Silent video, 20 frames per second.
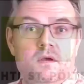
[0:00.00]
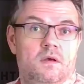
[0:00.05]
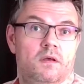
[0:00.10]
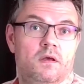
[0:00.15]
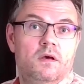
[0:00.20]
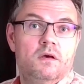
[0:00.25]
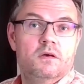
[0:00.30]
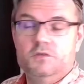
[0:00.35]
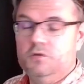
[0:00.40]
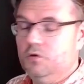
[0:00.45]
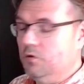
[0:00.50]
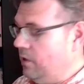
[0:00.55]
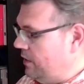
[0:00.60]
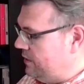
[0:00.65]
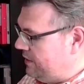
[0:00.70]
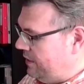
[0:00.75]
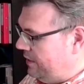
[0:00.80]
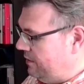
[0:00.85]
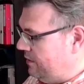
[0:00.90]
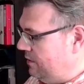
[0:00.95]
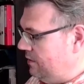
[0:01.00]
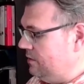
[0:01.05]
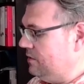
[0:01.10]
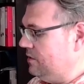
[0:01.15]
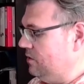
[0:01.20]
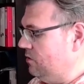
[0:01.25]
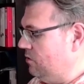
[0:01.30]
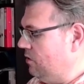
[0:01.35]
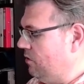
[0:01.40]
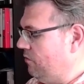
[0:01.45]
Yeah, so let's enter
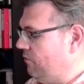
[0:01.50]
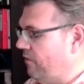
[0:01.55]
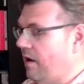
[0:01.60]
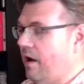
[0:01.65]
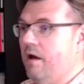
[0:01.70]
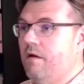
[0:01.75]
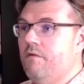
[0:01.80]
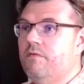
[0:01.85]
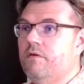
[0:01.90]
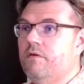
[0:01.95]
0.5.